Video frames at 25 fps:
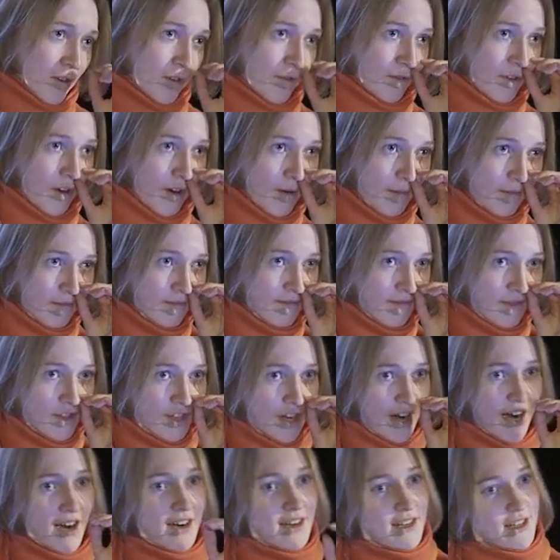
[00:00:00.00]
from
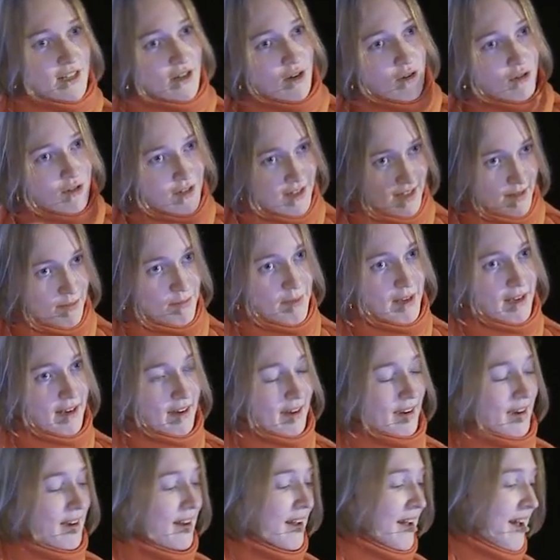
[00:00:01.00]
jar so it's bigger